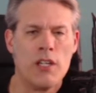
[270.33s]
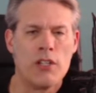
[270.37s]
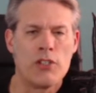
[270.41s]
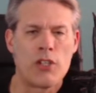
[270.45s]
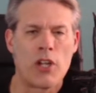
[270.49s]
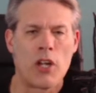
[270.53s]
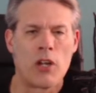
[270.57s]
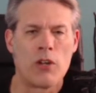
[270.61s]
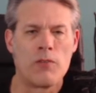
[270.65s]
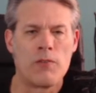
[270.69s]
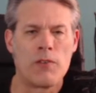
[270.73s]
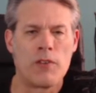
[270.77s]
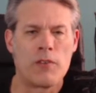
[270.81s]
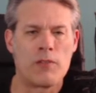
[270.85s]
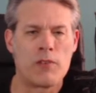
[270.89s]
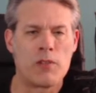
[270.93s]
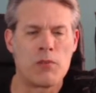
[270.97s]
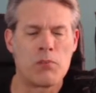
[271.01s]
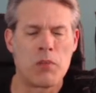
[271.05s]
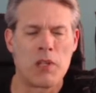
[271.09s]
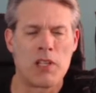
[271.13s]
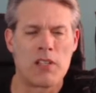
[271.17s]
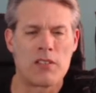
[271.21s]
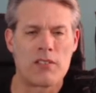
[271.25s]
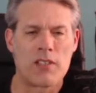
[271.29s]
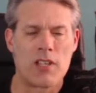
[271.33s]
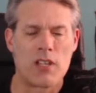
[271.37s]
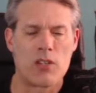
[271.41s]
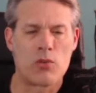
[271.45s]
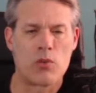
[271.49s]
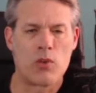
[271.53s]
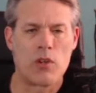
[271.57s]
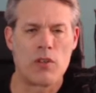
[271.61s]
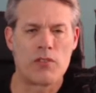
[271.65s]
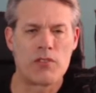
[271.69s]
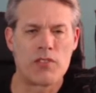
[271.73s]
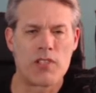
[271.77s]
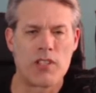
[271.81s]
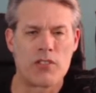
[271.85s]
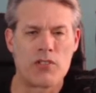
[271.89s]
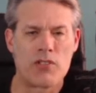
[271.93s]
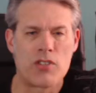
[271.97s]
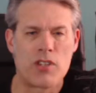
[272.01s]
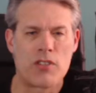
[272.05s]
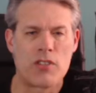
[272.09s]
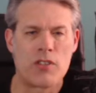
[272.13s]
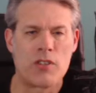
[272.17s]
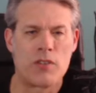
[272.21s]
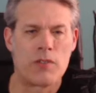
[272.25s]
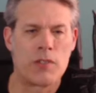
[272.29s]
$1.50 plus that 12 cents
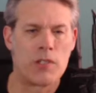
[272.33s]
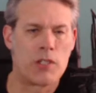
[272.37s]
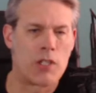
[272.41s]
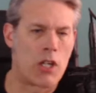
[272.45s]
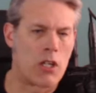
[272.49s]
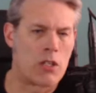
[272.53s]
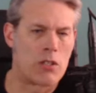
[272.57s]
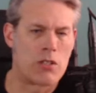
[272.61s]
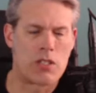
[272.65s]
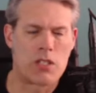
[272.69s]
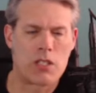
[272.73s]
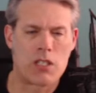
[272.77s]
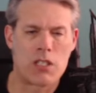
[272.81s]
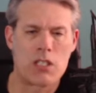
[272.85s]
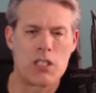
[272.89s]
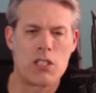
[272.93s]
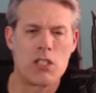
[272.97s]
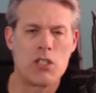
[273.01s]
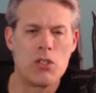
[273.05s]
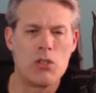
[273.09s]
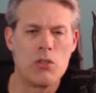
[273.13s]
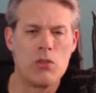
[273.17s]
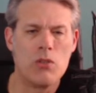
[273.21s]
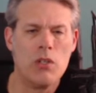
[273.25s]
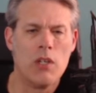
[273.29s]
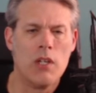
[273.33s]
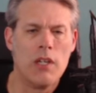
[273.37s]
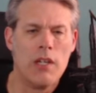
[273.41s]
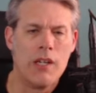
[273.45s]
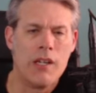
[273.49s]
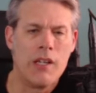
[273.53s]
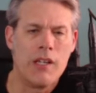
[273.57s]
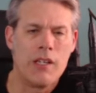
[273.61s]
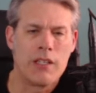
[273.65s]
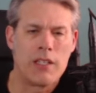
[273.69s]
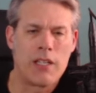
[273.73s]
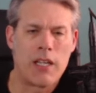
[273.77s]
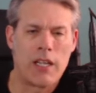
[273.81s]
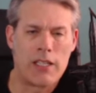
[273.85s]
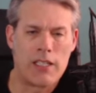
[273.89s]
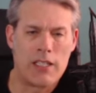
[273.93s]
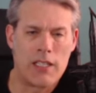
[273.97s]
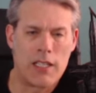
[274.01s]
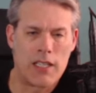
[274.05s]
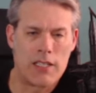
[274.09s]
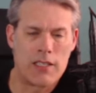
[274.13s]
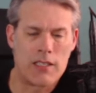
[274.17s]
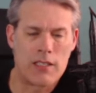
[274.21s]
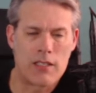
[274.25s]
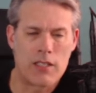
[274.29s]
right there for $1.62.
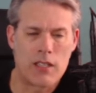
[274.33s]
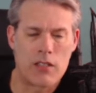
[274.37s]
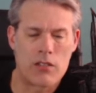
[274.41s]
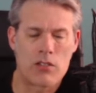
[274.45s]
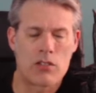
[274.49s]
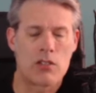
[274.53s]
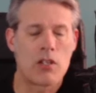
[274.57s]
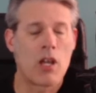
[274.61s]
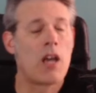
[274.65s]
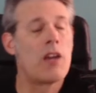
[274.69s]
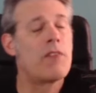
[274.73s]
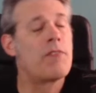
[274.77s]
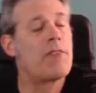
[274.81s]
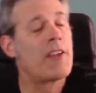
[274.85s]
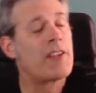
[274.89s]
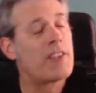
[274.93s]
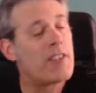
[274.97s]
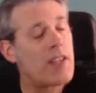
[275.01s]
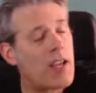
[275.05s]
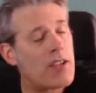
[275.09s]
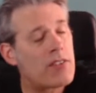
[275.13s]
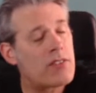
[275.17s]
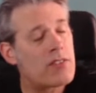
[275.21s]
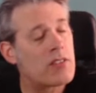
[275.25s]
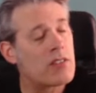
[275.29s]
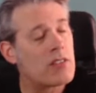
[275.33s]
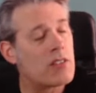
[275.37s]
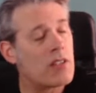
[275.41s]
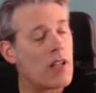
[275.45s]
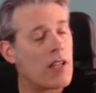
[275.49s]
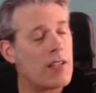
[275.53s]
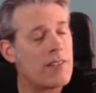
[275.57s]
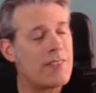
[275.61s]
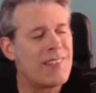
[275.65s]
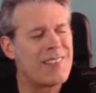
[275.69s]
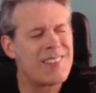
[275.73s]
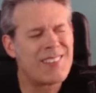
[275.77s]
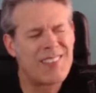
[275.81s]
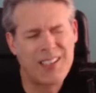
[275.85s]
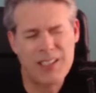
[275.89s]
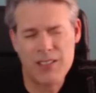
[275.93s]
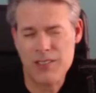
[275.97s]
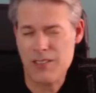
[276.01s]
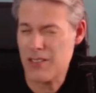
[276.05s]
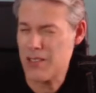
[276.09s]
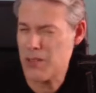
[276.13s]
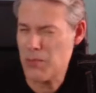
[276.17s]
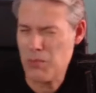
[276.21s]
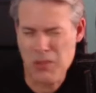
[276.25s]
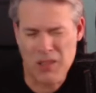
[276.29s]
99 cents. Not a fantastic deal. I'd say it's like a
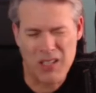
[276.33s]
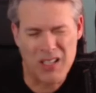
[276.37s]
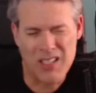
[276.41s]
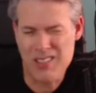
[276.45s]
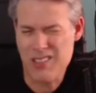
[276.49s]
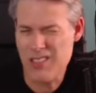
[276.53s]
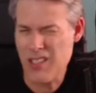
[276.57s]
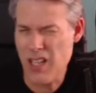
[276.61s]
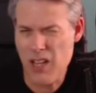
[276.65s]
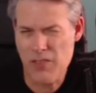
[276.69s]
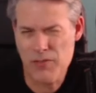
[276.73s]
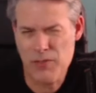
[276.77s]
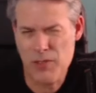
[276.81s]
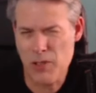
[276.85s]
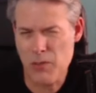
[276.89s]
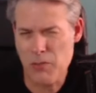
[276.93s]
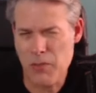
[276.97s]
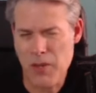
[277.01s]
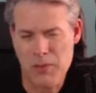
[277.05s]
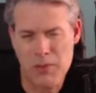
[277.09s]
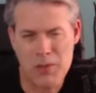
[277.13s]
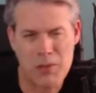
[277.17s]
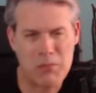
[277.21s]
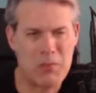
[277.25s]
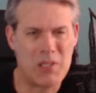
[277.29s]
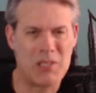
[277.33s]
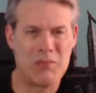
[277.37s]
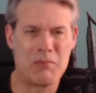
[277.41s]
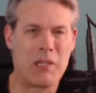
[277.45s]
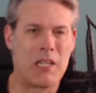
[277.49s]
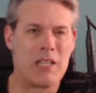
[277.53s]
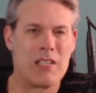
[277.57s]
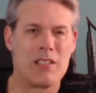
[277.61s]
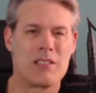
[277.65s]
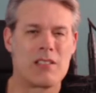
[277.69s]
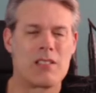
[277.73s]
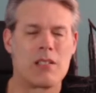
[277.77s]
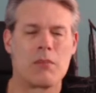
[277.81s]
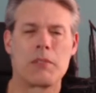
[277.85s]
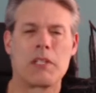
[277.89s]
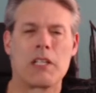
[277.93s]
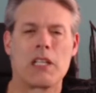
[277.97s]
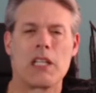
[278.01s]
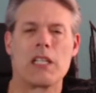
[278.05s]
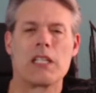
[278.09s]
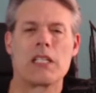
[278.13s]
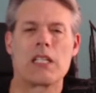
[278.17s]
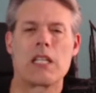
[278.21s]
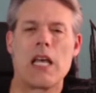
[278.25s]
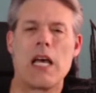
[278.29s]
C plus offer, maybe B minus, something
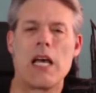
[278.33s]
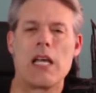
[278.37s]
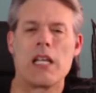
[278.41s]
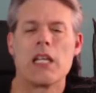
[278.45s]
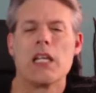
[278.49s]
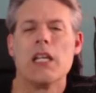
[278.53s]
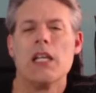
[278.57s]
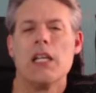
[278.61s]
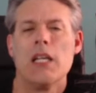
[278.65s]
like that.